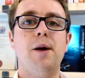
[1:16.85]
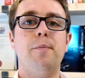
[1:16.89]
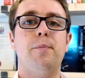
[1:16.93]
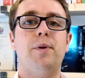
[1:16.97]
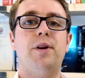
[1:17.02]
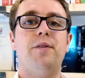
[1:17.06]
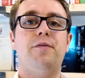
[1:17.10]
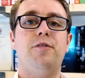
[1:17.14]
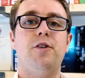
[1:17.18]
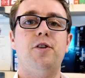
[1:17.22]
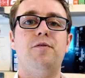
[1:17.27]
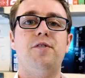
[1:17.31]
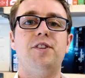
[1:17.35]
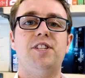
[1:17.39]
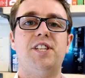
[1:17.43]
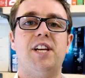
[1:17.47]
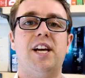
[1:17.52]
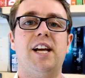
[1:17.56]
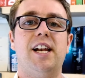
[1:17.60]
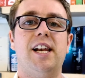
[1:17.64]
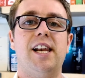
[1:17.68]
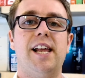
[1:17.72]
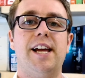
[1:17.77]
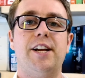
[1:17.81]
But if you
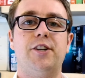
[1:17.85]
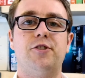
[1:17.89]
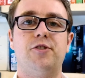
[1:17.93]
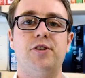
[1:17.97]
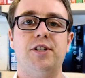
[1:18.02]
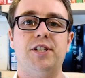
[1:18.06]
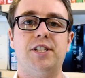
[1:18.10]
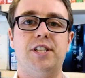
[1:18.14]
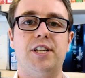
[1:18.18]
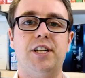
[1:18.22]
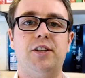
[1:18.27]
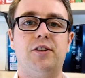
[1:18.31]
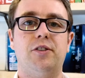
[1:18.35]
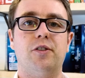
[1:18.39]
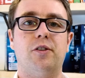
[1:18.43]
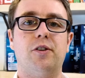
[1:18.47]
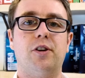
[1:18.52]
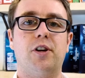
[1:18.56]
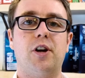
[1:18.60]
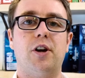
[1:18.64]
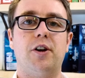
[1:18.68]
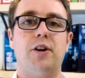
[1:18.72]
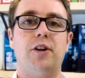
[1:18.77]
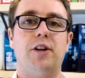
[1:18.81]
visit
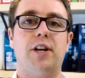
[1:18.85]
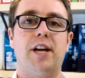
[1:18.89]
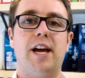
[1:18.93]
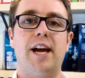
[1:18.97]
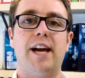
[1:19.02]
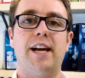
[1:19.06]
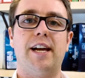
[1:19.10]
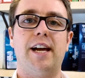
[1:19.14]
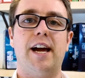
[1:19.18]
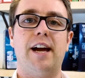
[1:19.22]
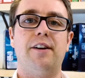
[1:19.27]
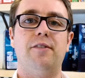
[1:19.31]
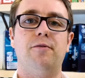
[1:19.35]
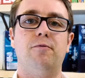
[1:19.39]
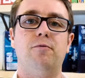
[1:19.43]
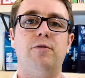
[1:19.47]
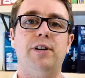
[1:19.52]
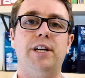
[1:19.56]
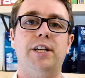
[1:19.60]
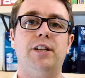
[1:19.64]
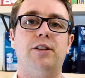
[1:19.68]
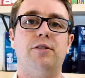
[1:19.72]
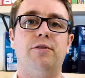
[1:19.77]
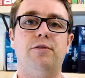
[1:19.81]
electricteeth.co.uk and
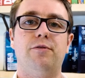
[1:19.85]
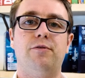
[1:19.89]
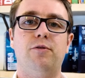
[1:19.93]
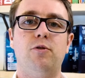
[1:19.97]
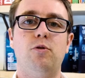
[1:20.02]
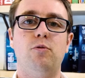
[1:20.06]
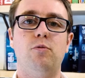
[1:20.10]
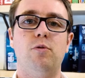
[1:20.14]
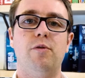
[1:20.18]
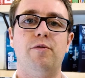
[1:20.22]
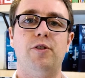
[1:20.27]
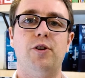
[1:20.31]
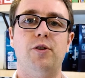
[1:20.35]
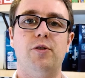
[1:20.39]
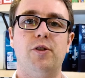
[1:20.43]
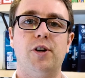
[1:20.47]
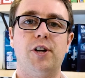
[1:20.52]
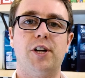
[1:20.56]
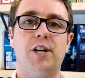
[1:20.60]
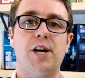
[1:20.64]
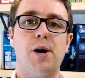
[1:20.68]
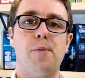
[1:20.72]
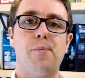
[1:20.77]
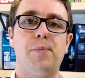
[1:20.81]
read the full review
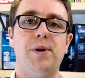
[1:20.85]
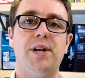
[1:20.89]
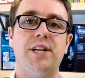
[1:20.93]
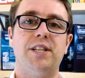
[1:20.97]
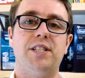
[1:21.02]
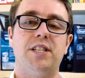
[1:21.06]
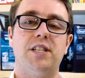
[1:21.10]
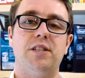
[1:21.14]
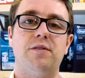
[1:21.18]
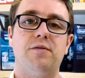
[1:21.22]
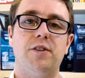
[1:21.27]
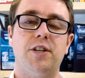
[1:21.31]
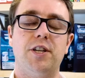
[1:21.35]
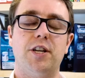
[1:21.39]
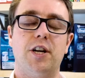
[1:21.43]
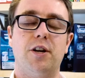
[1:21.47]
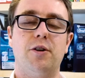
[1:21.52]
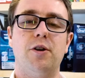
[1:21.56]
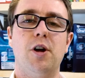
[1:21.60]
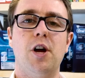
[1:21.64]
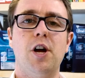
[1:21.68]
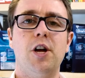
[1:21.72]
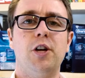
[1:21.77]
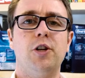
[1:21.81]
that accompanies this
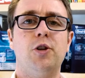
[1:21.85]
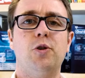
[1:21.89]
video,